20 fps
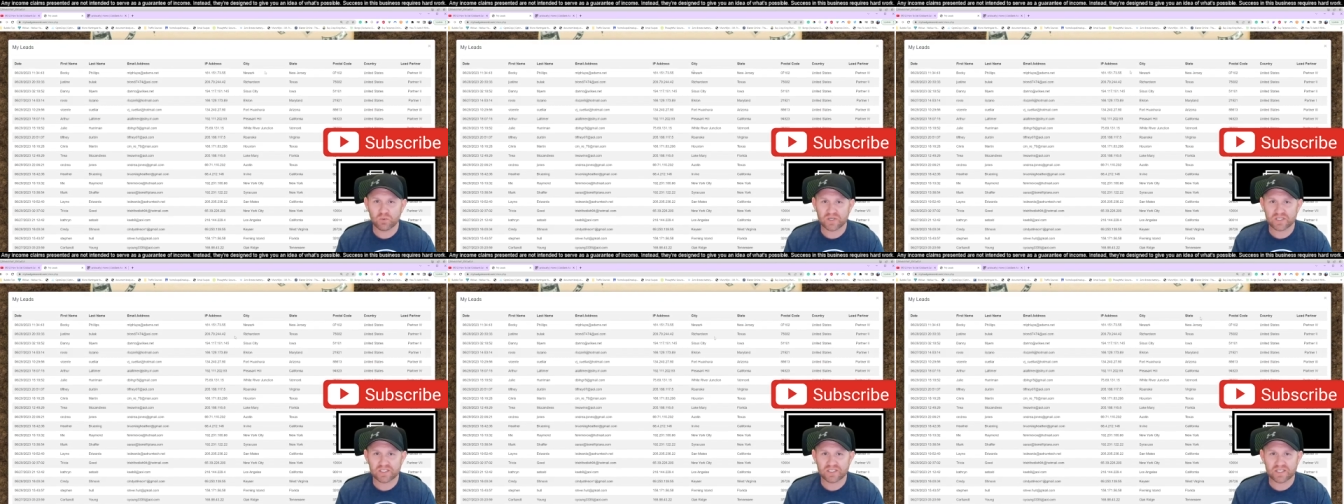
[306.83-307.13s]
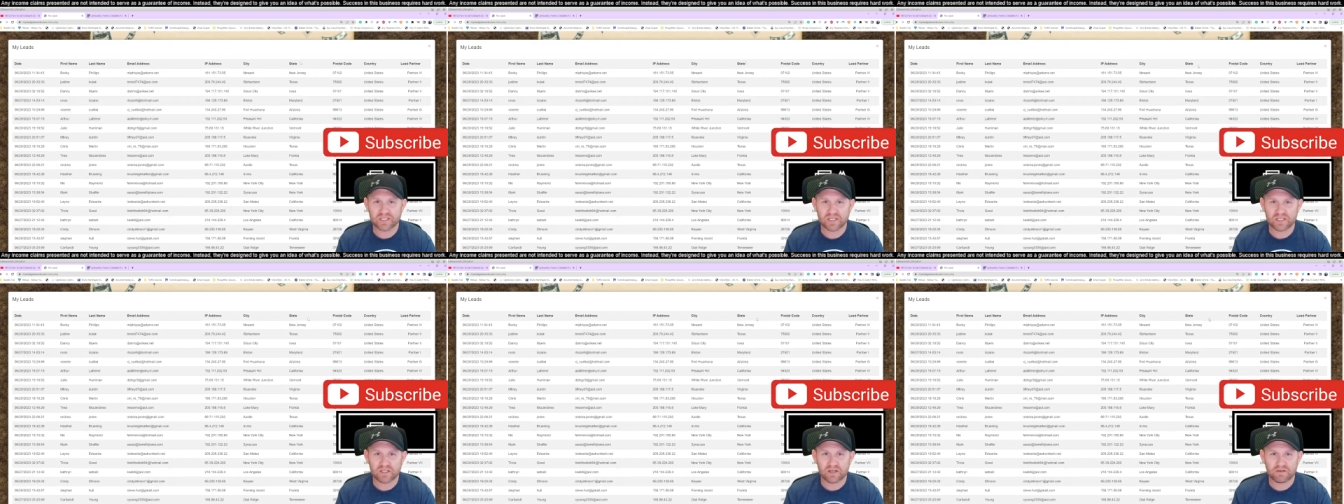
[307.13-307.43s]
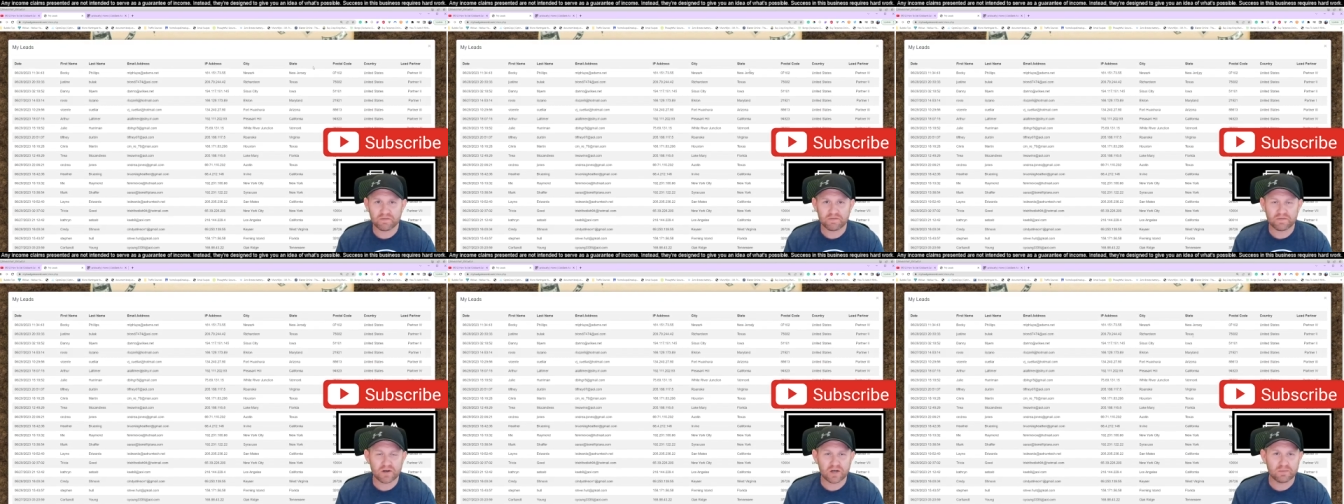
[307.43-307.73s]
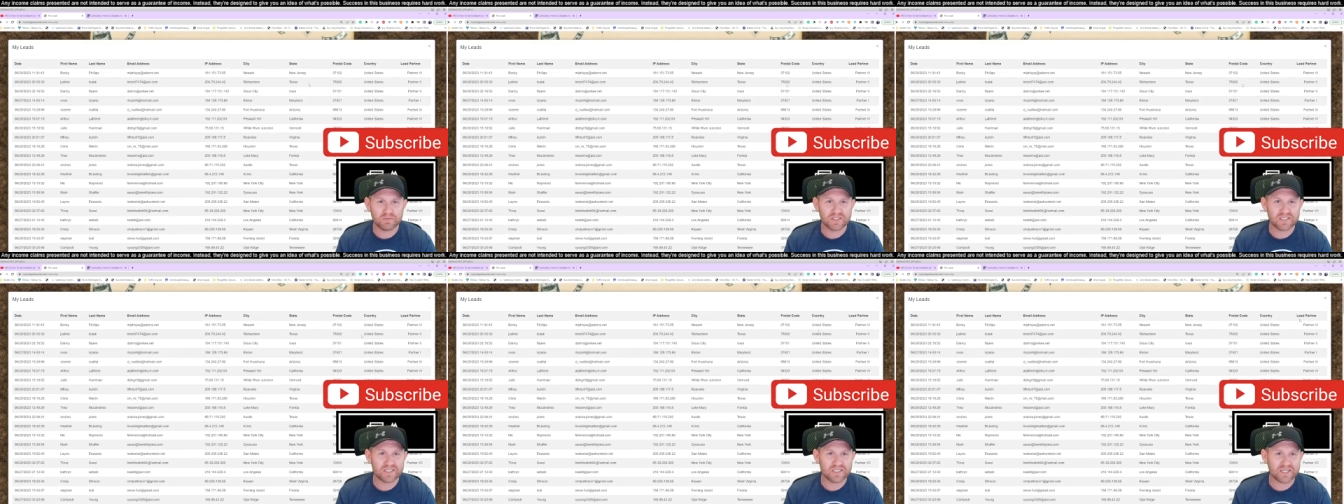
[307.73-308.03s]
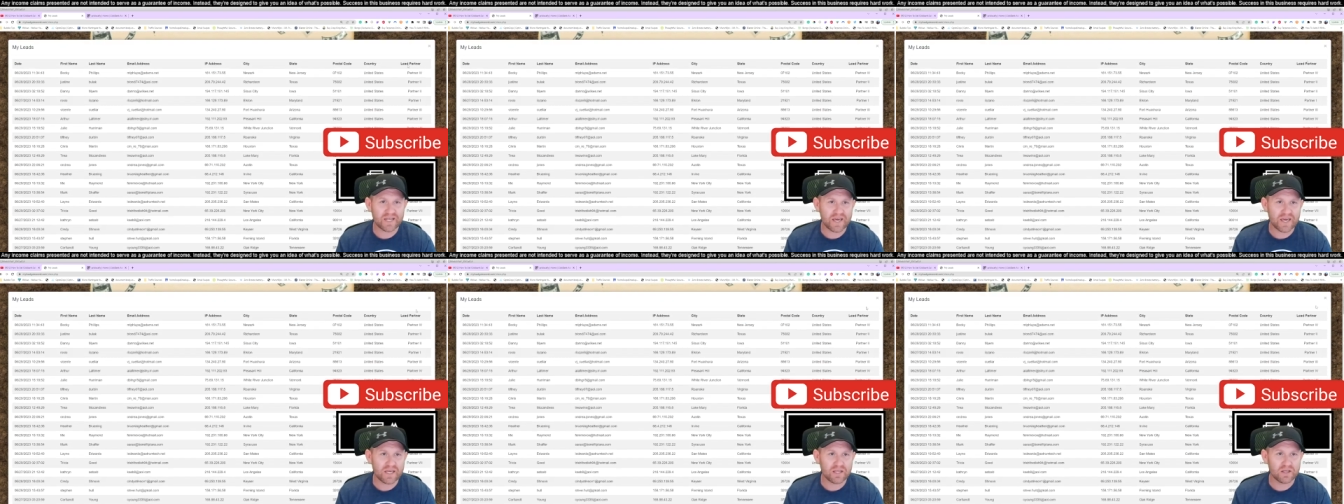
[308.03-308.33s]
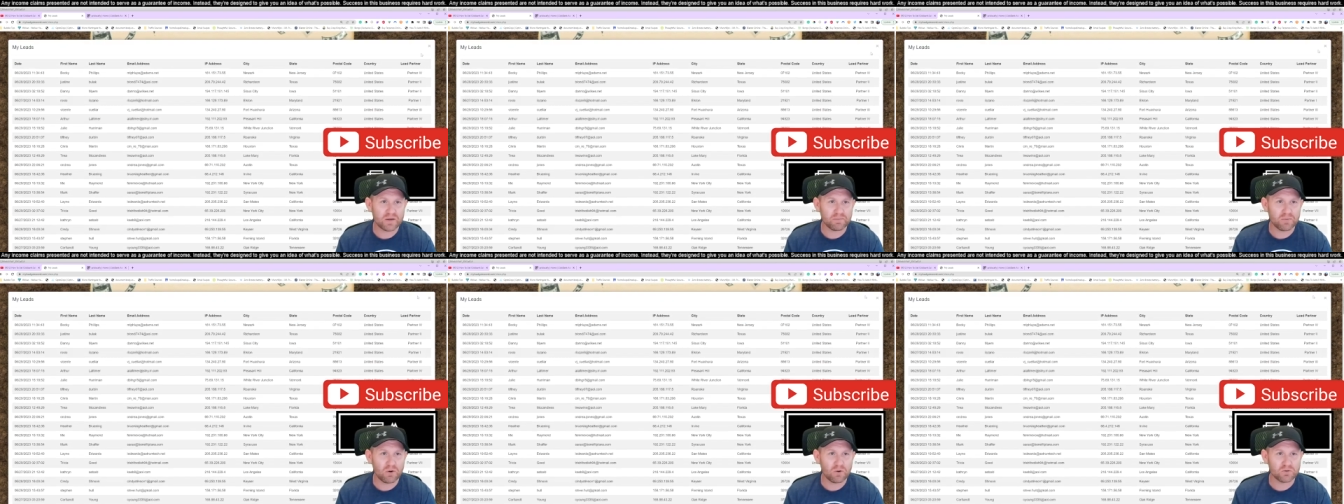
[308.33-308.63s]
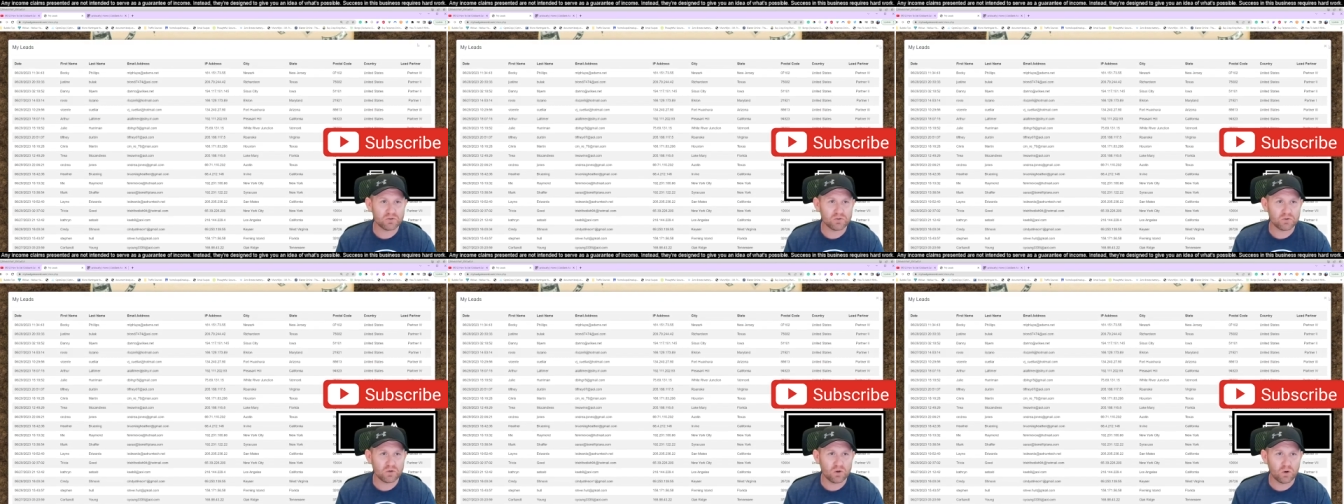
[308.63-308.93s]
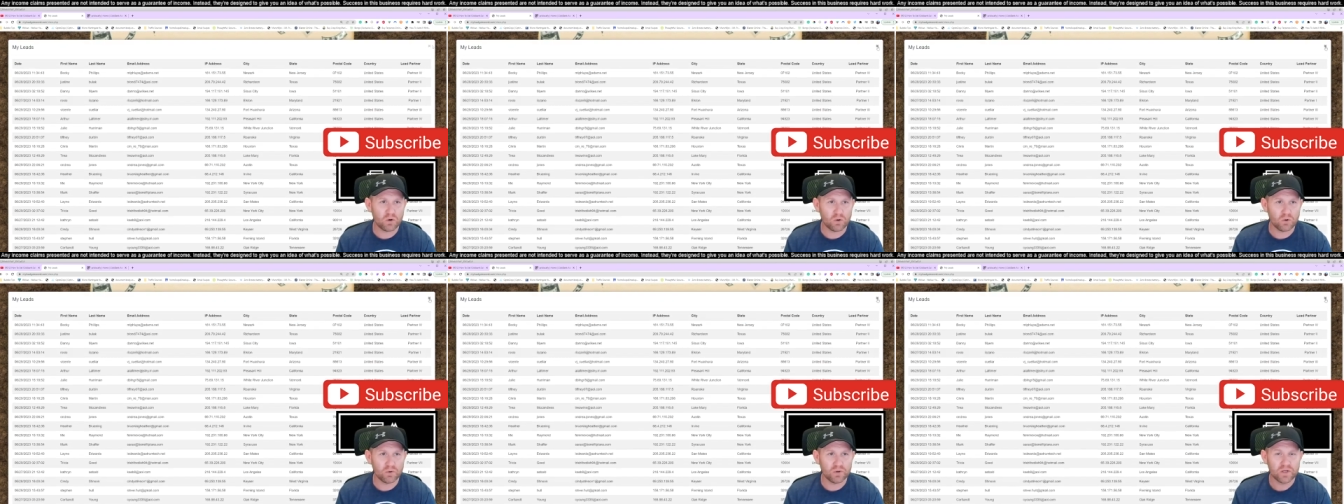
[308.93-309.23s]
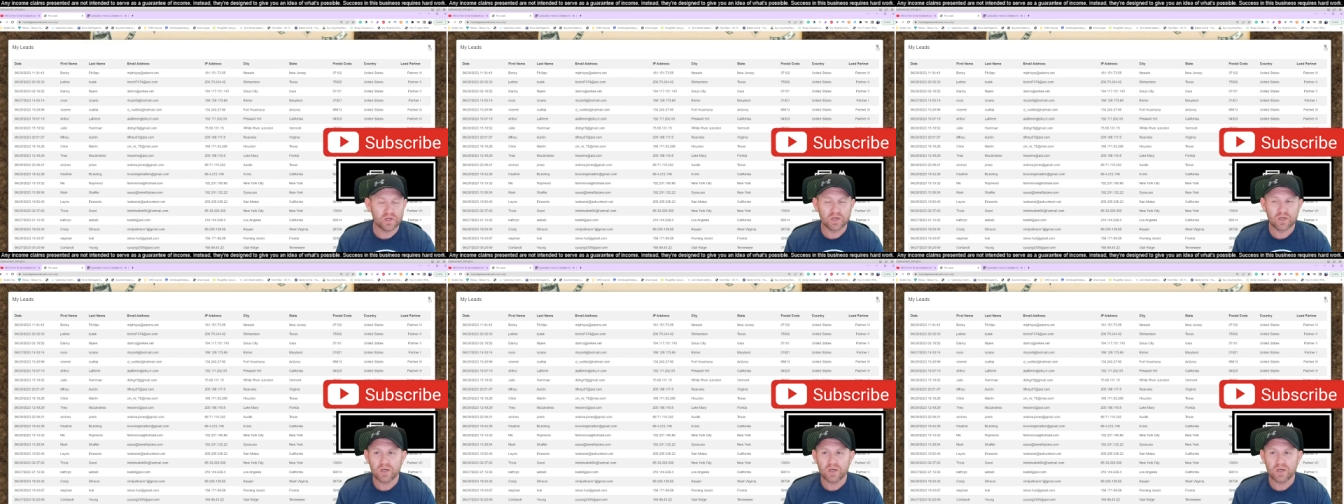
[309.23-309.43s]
what city they're from, state, their postal code,